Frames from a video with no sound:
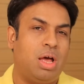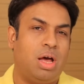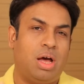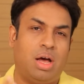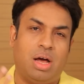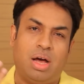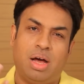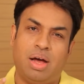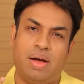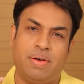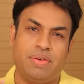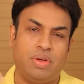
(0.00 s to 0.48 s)

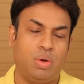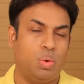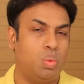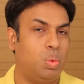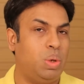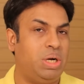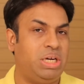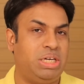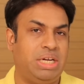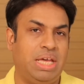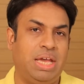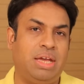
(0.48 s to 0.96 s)
you
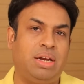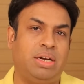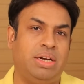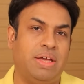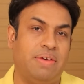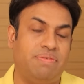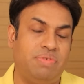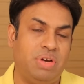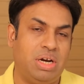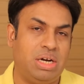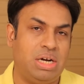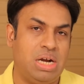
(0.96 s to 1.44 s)
will take
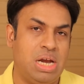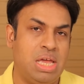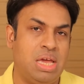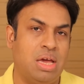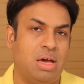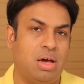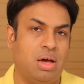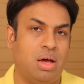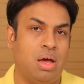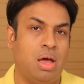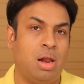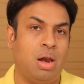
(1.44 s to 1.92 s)

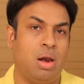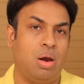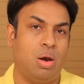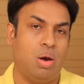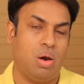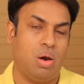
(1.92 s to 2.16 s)
definitely a